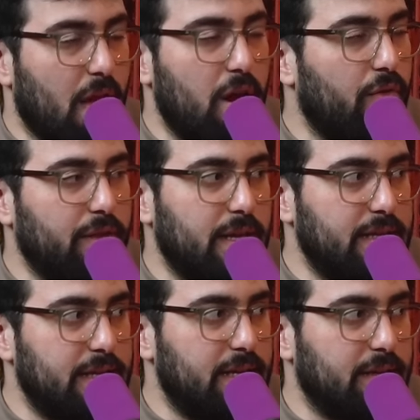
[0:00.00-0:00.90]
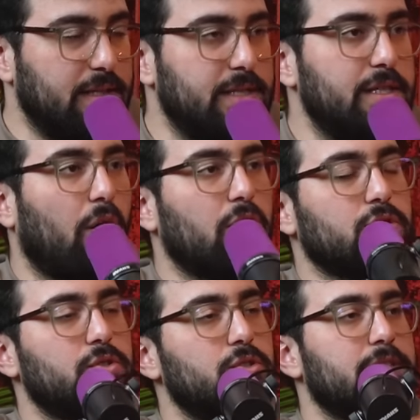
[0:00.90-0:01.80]
I don't think they did because he also
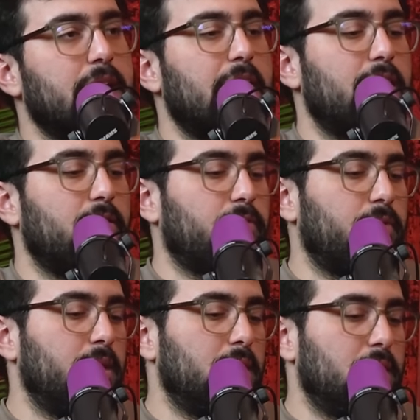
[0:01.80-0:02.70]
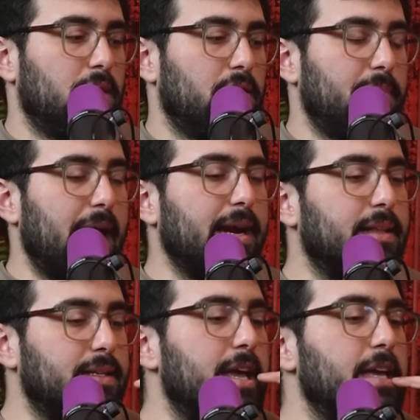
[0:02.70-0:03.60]
used to have back in the
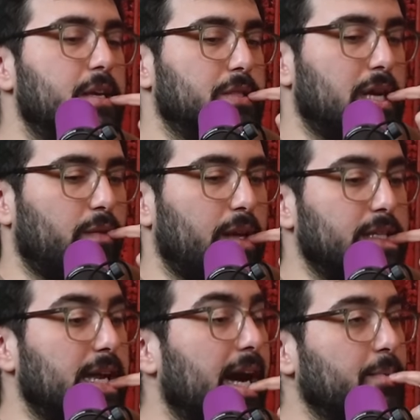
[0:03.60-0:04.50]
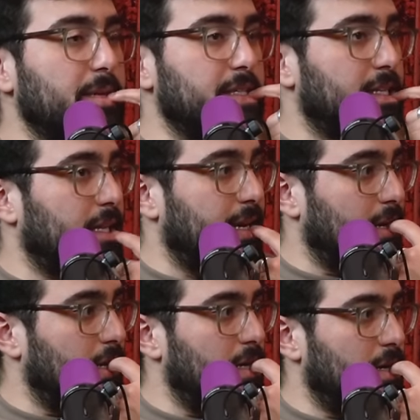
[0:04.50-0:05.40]
day he used to have like diamonds and like
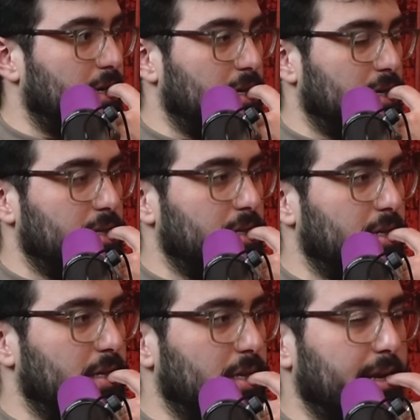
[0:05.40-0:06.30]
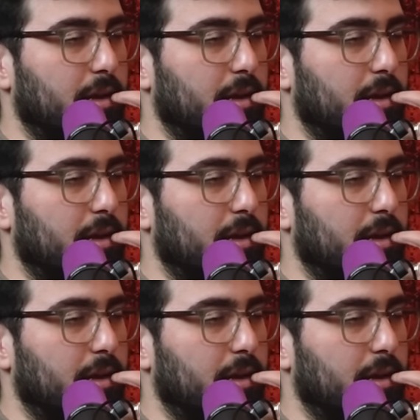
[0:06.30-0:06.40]
uh like